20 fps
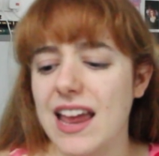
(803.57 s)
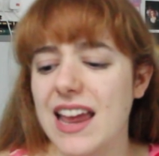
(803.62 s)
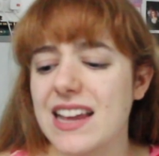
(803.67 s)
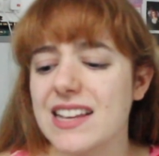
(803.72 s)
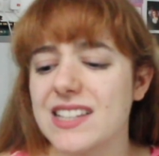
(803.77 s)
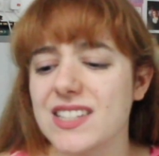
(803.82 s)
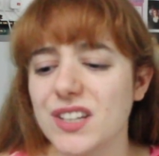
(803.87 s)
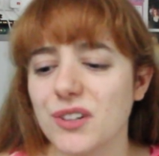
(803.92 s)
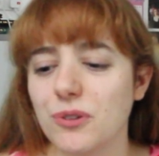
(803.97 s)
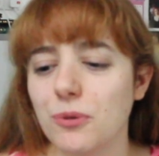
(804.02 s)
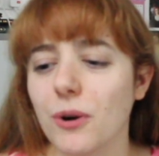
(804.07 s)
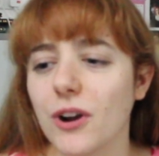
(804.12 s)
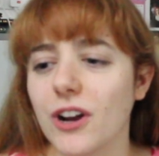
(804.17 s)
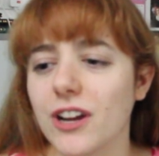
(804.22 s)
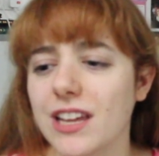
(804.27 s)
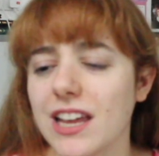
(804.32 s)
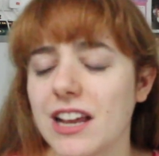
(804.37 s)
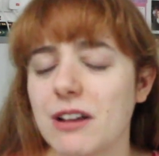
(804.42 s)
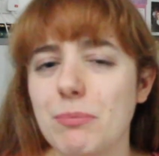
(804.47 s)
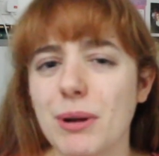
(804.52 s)
isn't
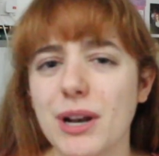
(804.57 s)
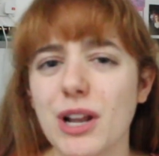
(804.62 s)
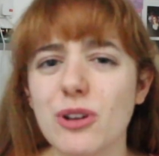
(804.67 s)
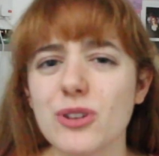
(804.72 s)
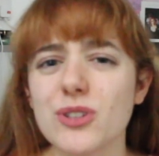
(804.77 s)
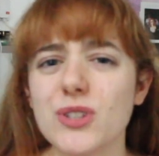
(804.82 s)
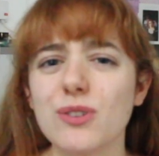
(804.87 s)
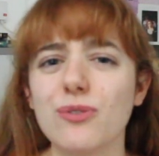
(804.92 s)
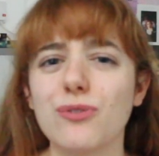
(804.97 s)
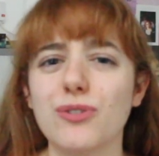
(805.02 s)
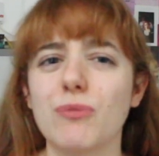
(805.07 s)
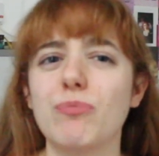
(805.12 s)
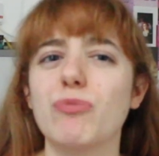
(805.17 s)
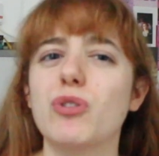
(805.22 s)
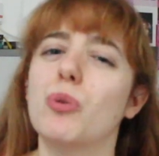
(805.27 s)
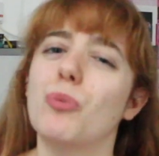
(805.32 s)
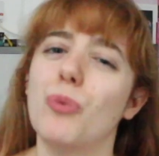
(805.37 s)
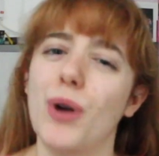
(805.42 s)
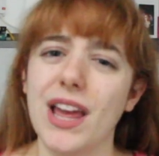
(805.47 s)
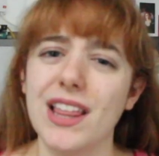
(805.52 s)
working, but also from
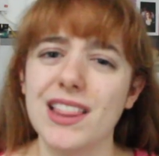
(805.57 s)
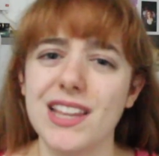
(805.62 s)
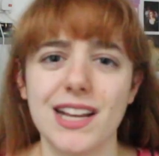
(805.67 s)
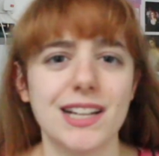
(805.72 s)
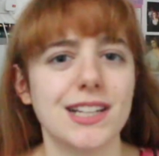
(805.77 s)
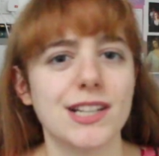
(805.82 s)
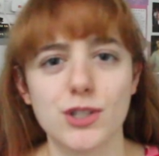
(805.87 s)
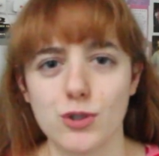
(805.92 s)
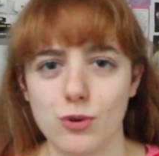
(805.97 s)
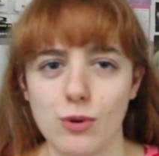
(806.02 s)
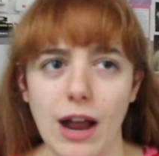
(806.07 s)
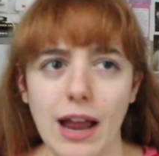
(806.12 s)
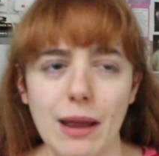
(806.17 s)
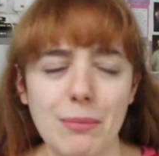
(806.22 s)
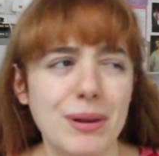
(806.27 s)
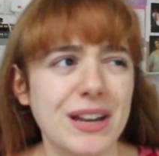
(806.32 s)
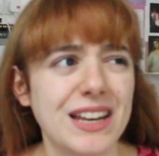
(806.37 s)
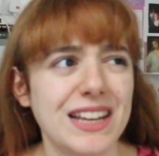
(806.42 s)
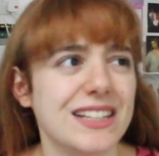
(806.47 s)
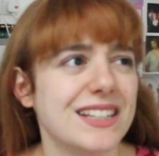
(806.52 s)
the way they
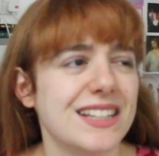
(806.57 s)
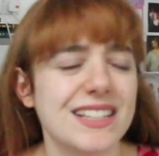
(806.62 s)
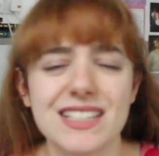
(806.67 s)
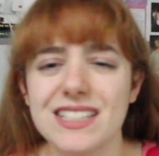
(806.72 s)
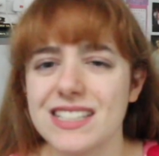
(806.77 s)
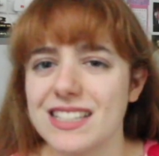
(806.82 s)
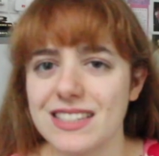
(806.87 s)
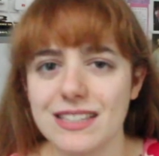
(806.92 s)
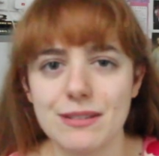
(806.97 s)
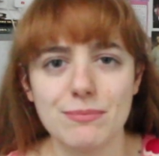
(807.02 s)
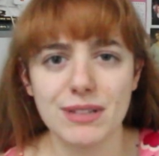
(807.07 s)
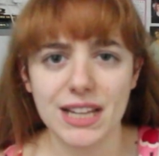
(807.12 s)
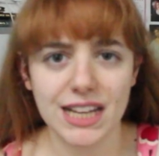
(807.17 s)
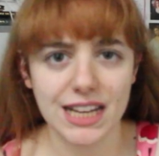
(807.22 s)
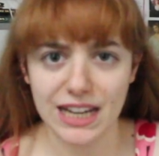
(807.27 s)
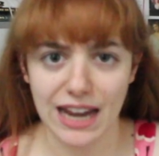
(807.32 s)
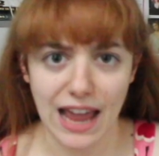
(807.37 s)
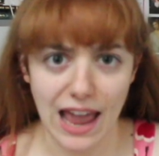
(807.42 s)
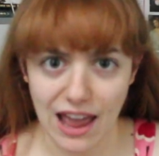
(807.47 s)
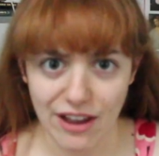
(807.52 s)
describe it, it doesn't seem
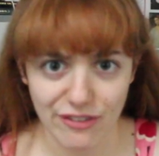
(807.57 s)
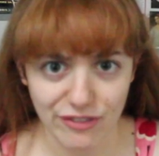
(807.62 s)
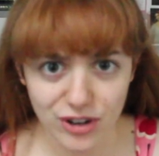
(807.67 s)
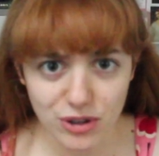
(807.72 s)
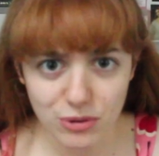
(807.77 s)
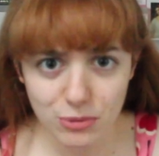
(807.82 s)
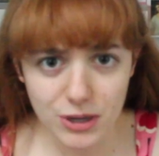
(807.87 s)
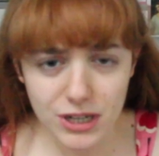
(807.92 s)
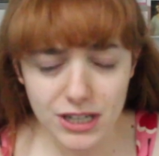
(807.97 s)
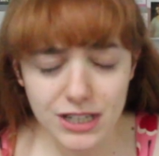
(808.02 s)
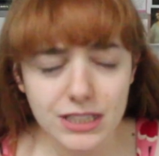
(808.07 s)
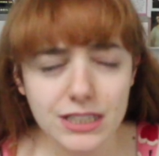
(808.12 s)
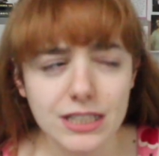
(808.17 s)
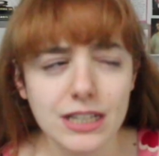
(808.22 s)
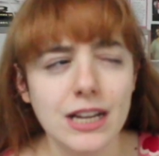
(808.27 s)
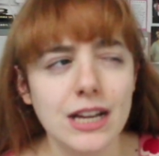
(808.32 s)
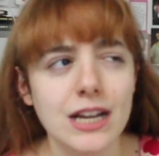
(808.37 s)
like it ever worked.